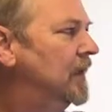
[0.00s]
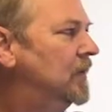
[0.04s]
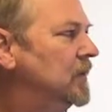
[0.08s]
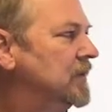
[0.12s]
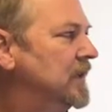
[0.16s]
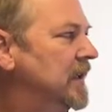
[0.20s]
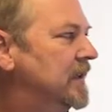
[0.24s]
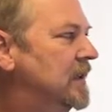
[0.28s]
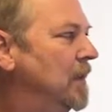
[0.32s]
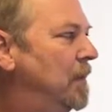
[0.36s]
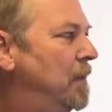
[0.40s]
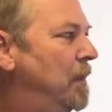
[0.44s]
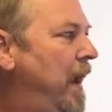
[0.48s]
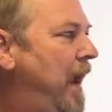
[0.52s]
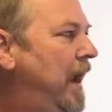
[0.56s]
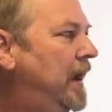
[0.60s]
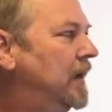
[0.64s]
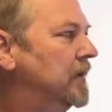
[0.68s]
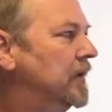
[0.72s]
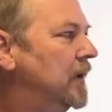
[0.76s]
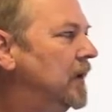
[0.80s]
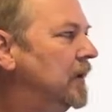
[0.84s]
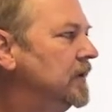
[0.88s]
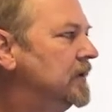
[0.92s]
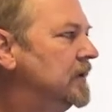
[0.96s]
was at the back
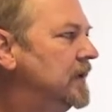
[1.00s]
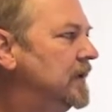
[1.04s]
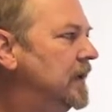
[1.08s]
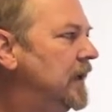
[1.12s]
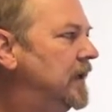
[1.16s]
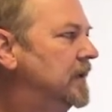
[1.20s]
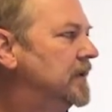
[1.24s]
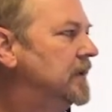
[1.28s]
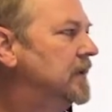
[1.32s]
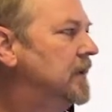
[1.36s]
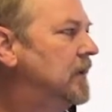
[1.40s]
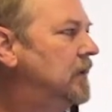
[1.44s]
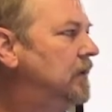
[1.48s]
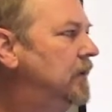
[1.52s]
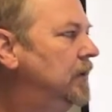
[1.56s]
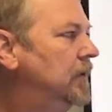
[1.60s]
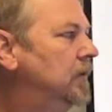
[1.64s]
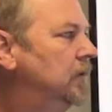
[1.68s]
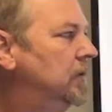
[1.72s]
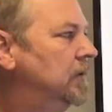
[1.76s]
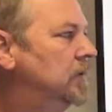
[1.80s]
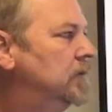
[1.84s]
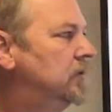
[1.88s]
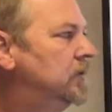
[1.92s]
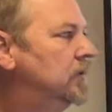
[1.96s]
of the alternator that we
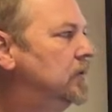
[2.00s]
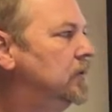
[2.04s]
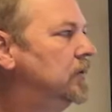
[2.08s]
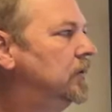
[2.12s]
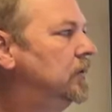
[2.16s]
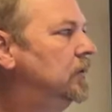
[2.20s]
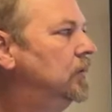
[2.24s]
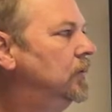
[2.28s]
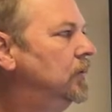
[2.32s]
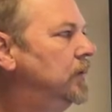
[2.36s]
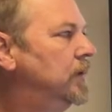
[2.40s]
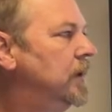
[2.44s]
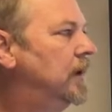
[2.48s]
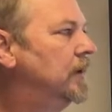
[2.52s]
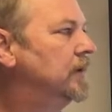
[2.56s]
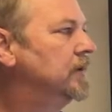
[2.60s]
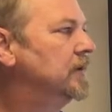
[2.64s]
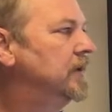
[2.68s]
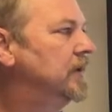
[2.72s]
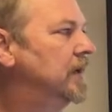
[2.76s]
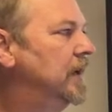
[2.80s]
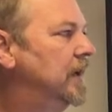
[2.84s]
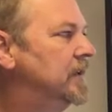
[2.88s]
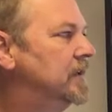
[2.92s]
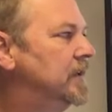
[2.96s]
used to cool the
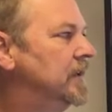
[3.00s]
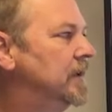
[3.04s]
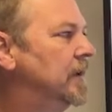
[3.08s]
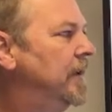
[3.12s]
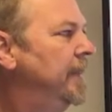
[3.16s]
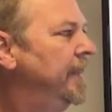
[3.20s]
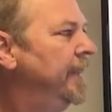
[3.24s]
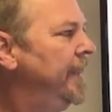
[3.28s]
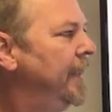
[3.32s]
alternator.